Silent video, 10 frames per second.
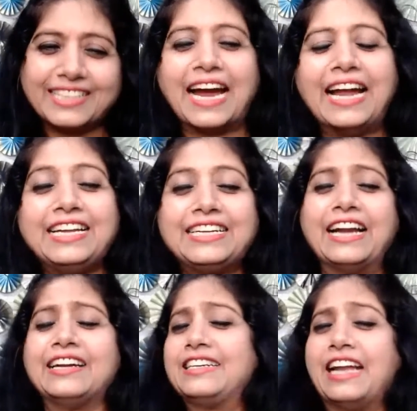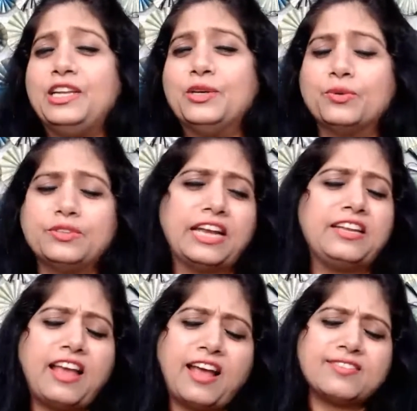A child can tell you
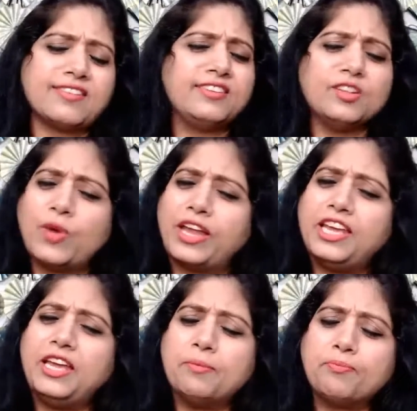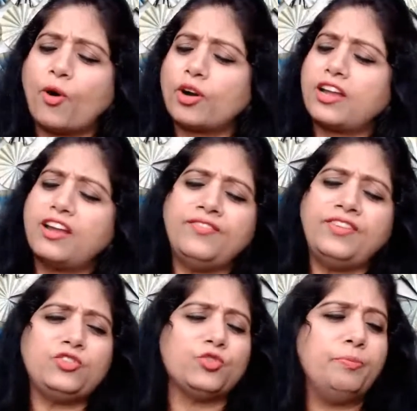that yes, it is very
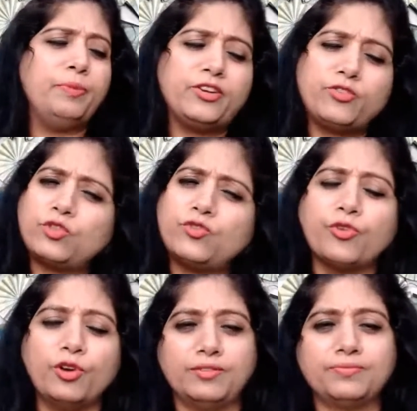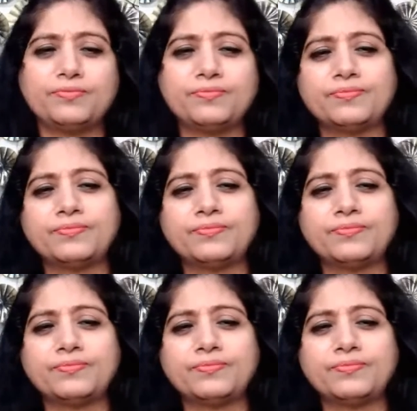important. We should be truthful.